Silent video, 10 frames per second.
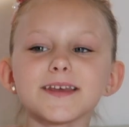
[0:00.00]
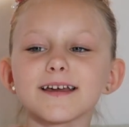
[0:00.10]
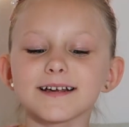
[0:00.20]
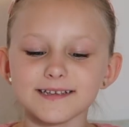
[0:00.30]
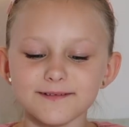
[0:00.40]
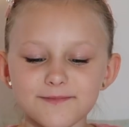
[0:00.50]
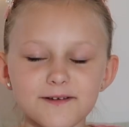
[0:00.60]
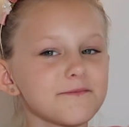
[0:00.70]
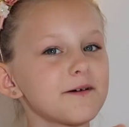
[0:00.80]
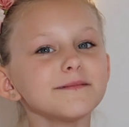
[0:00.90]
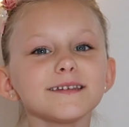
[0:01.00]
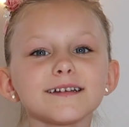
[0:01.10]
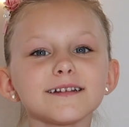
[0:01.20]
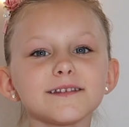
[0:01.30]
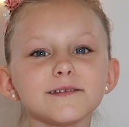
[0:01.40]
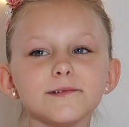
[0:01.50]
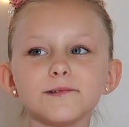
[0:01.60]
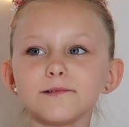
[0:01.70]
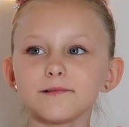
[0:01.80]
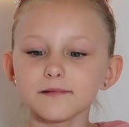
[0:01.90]
Okay, so my mom's gonna
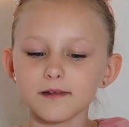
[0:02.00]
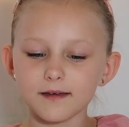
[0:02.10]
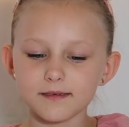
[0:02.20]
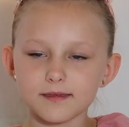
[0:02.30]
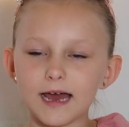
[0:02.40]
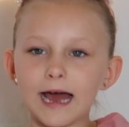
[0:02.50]
do like the